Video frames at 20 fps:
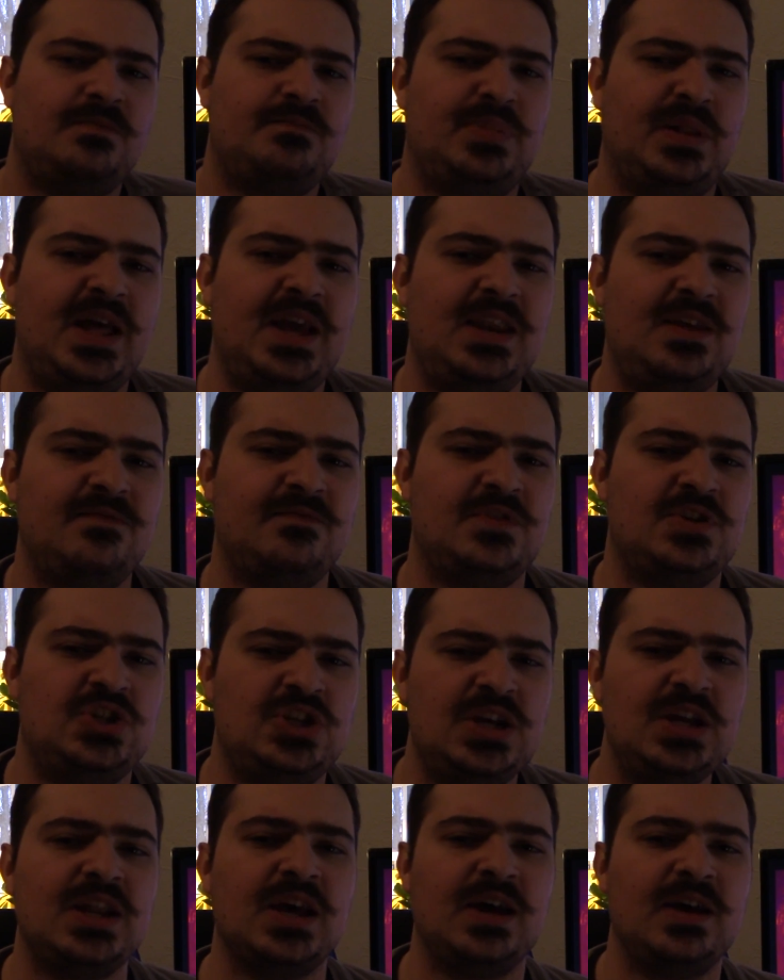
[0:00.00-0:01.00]
planet
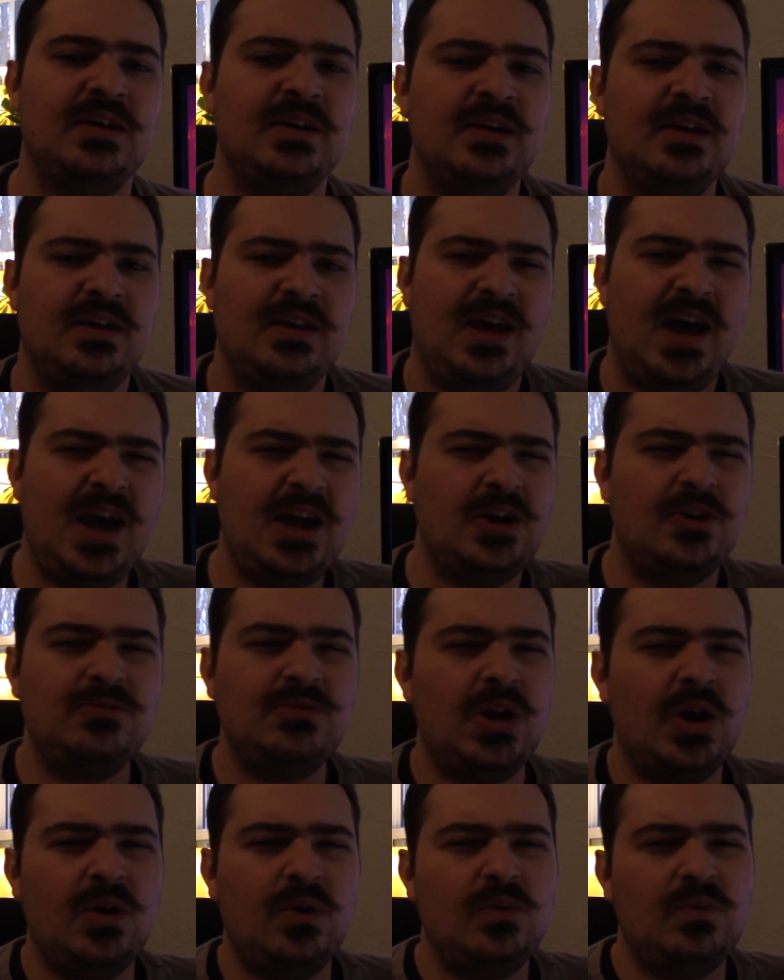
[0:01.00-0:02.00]
Vegeta. I don't
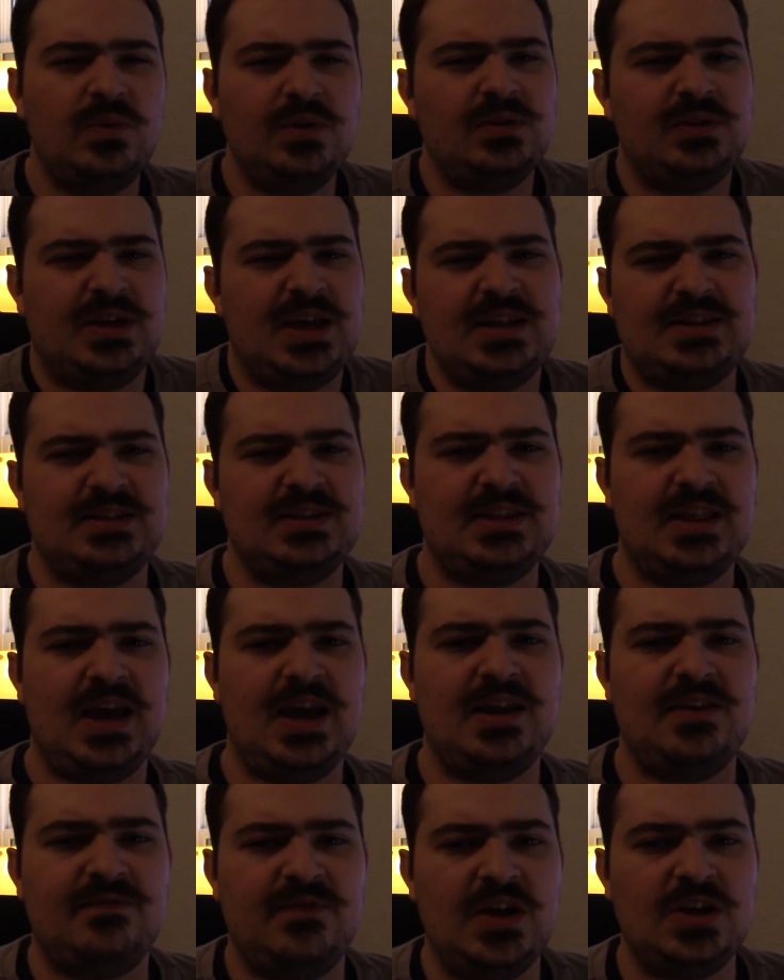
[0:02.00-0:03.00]
know, we'll get to
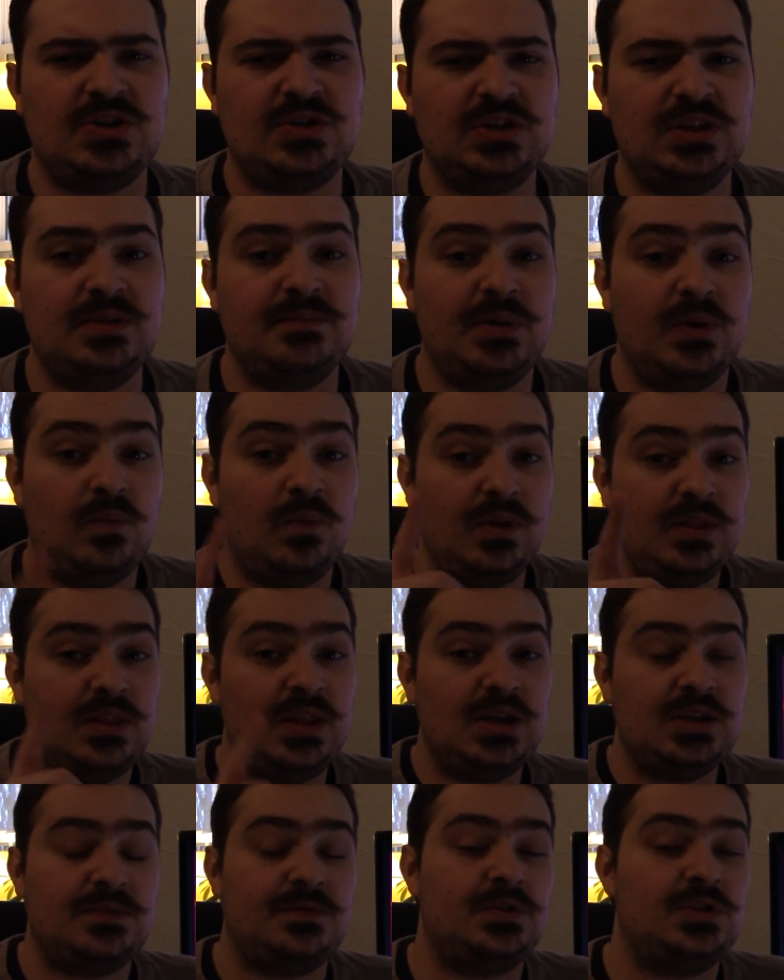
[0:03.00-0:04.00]
that eventually, but one
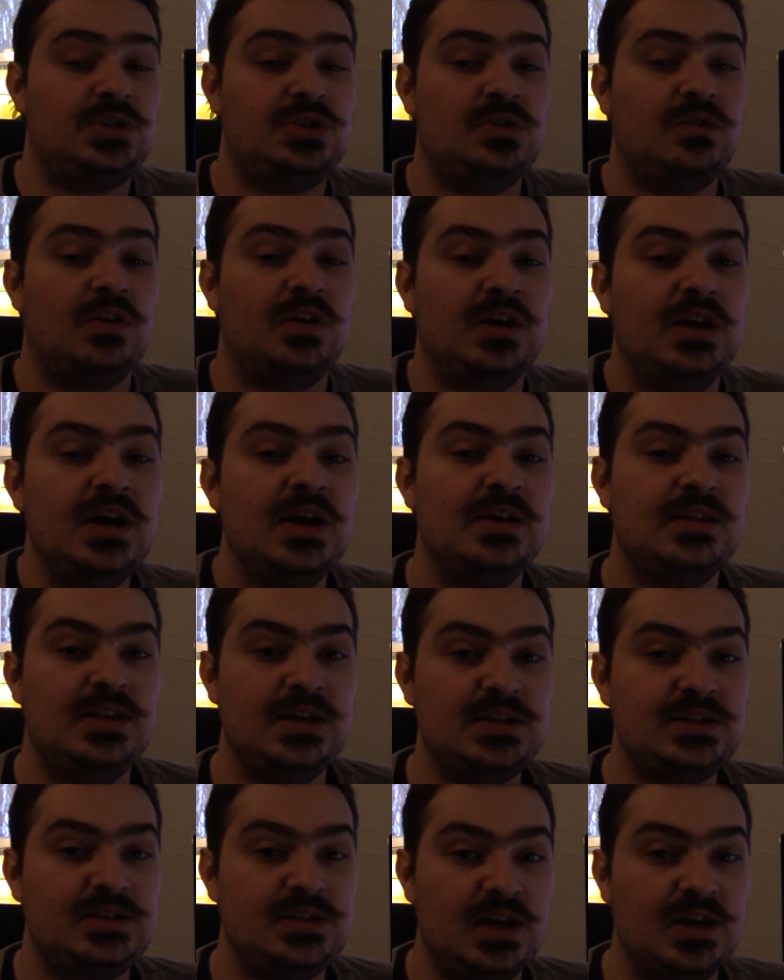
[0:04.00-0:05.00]
thing's for sure,
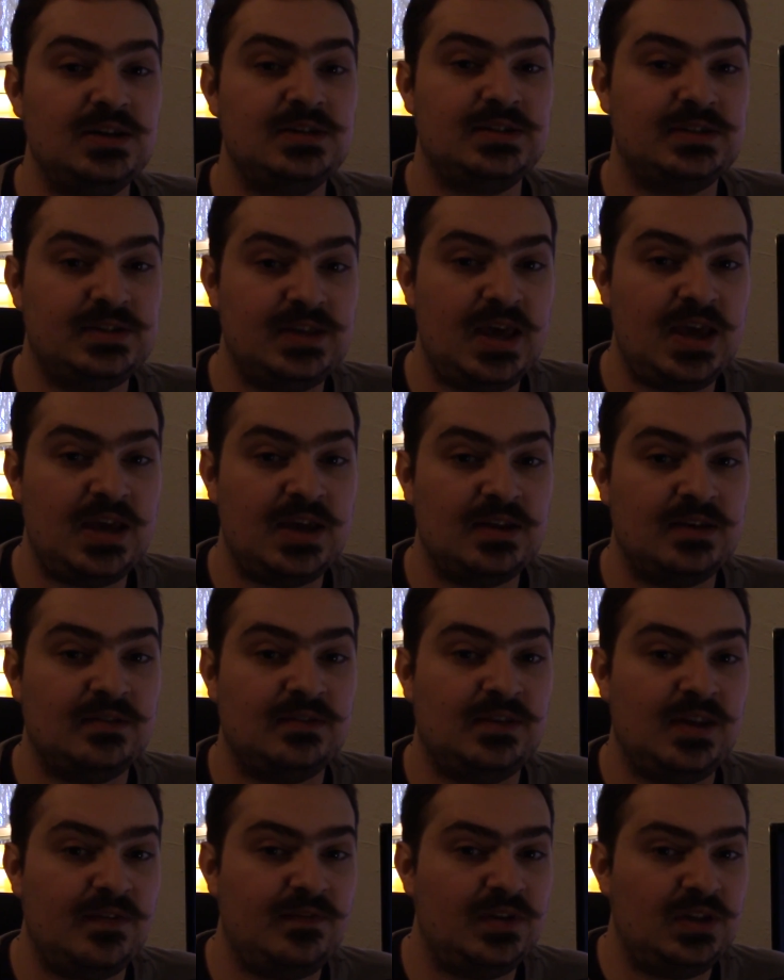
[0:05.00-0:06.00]
this young Saiyan
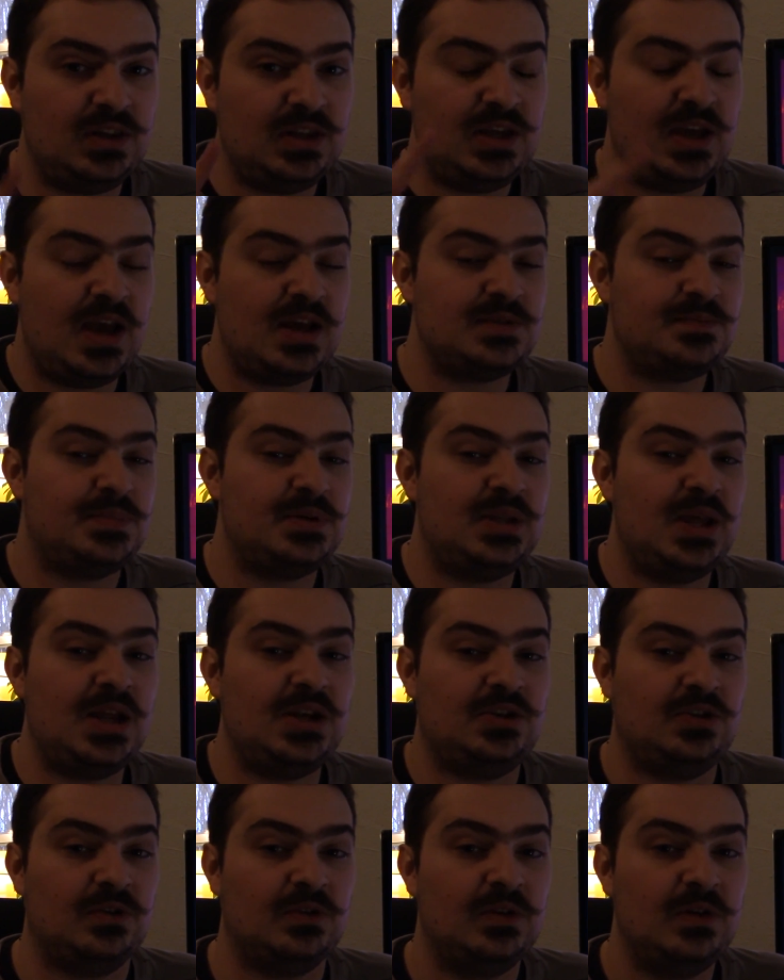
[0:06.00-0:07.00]
definitely has
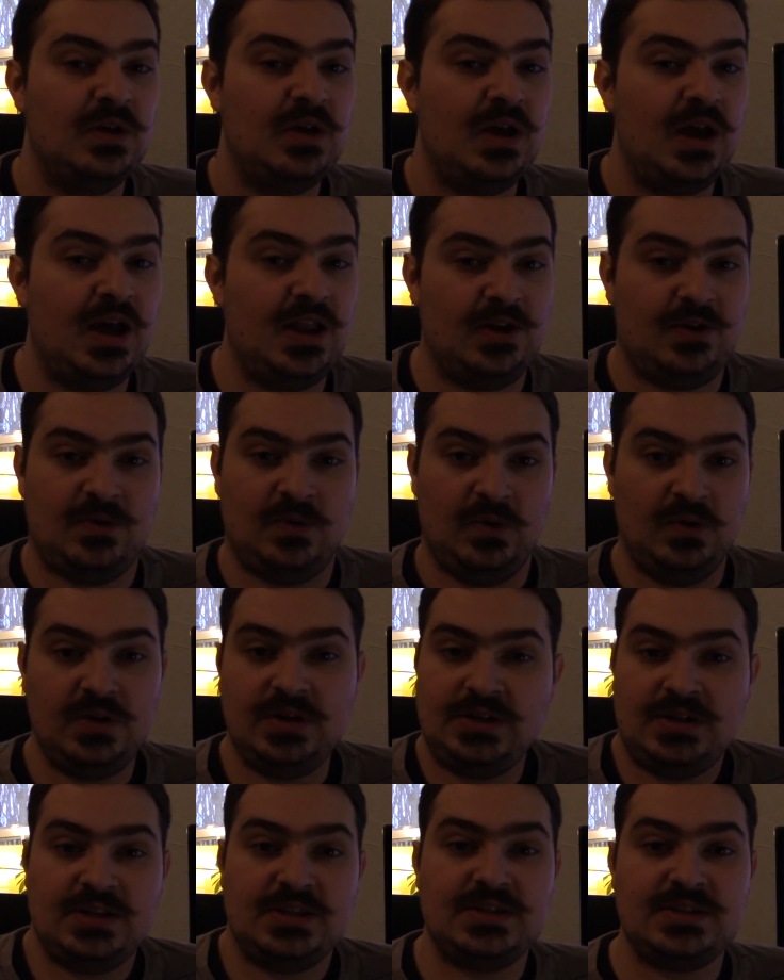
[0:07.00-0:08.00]
potential. And
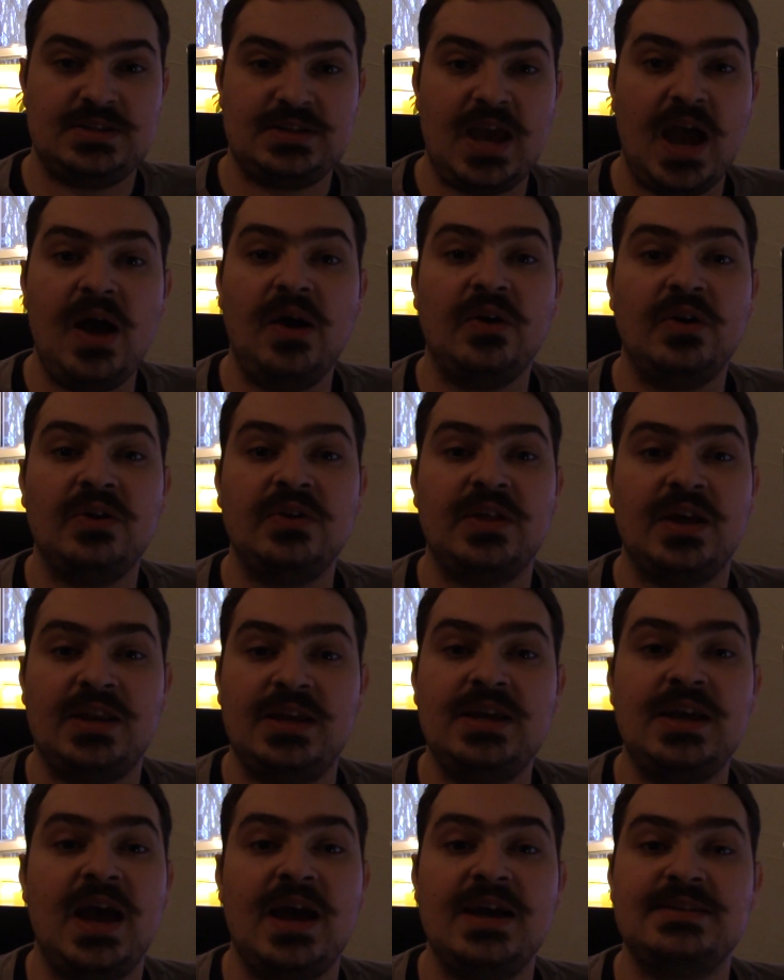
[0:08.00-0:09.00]
according to the scouter that
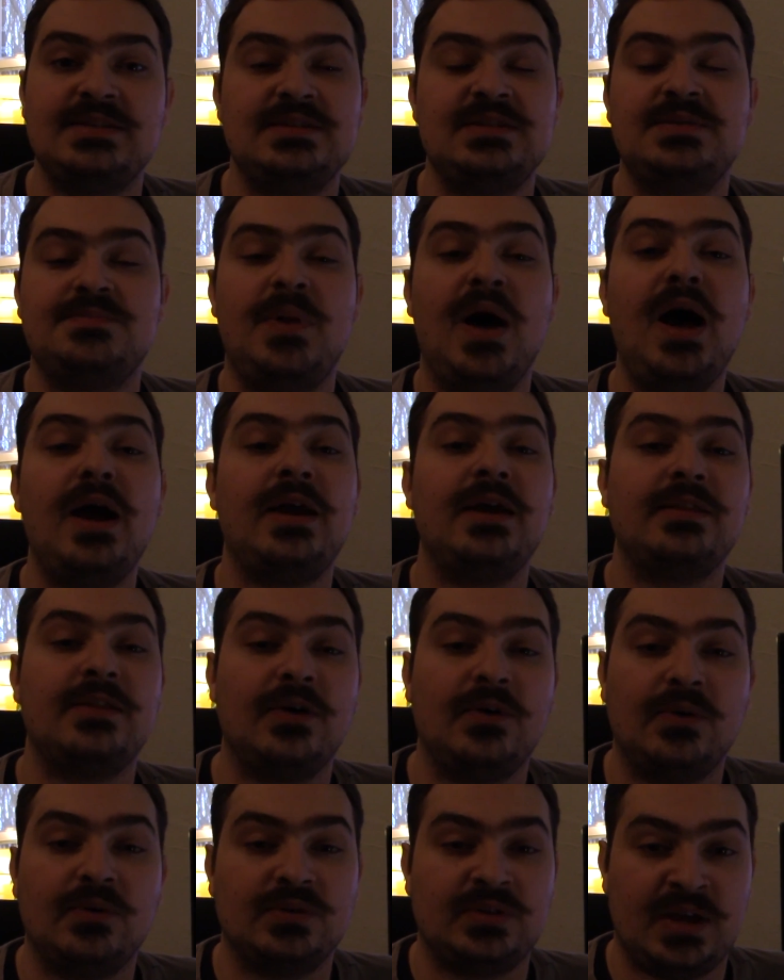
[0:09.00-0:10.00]
he has in his pocket the
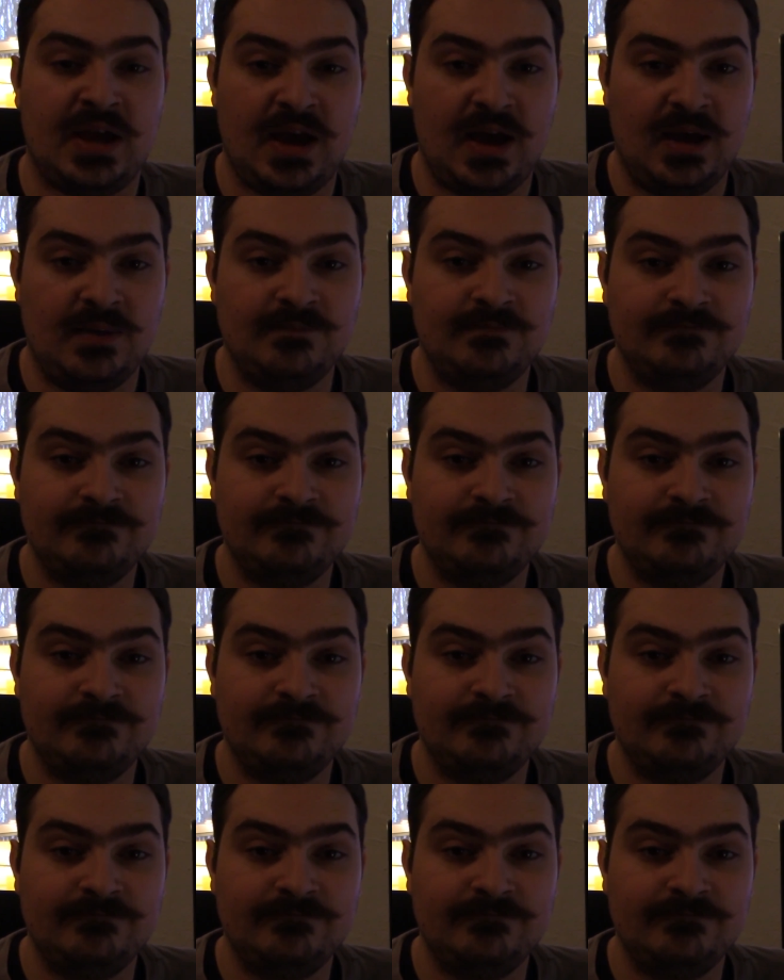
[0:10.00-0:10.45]
whole time...